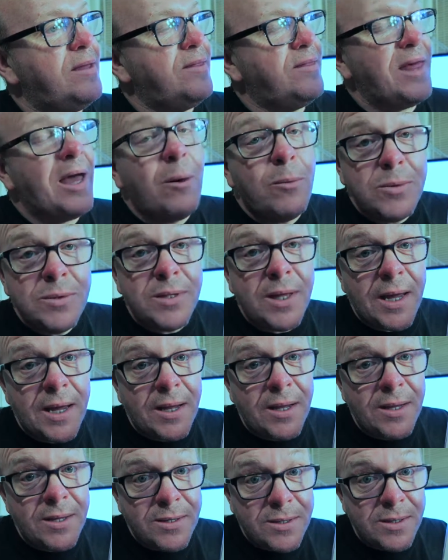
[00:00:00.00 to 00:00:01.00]
That was
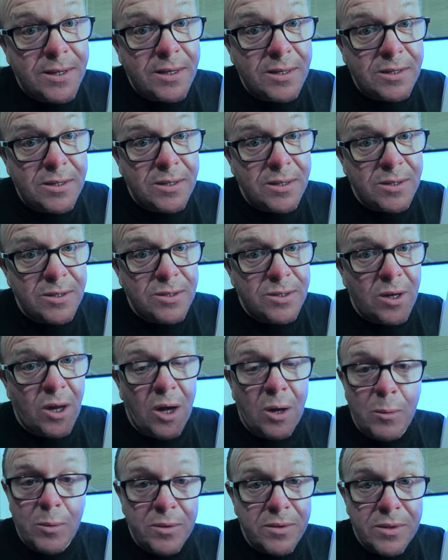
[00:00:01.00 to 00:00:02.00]
like listening to this
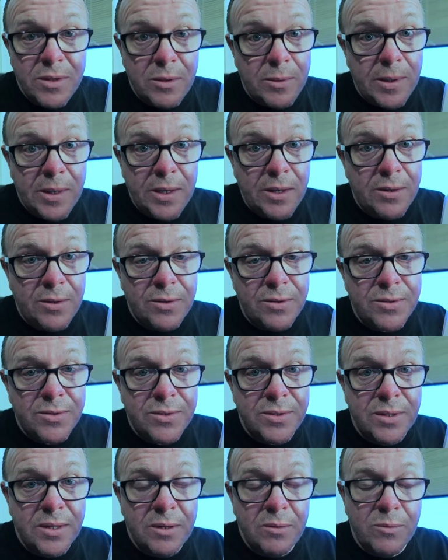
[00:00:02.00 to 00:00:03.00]
song with new
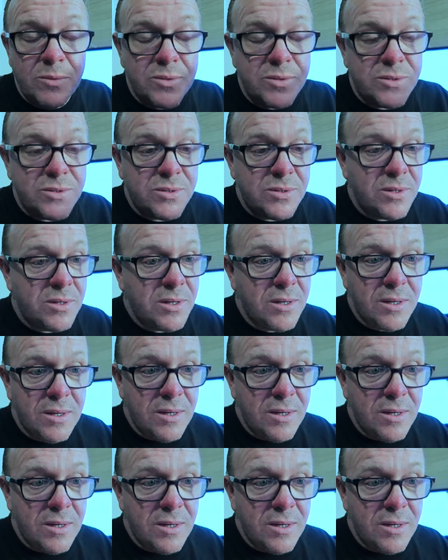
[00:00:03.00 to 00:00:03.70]
ears. It was